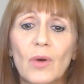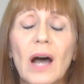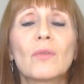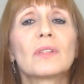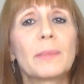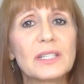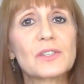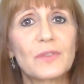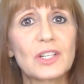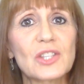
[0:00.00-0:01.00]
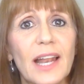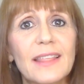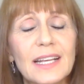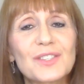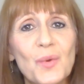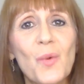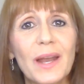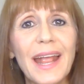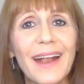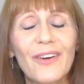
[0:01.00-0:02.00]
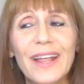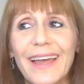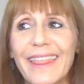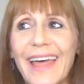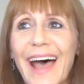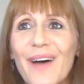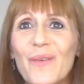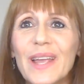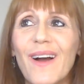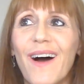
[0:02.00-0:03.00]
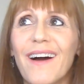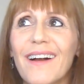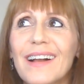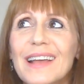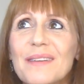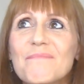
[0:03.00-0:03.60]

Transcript: uh, let me just finish that. I think it's the one area that we are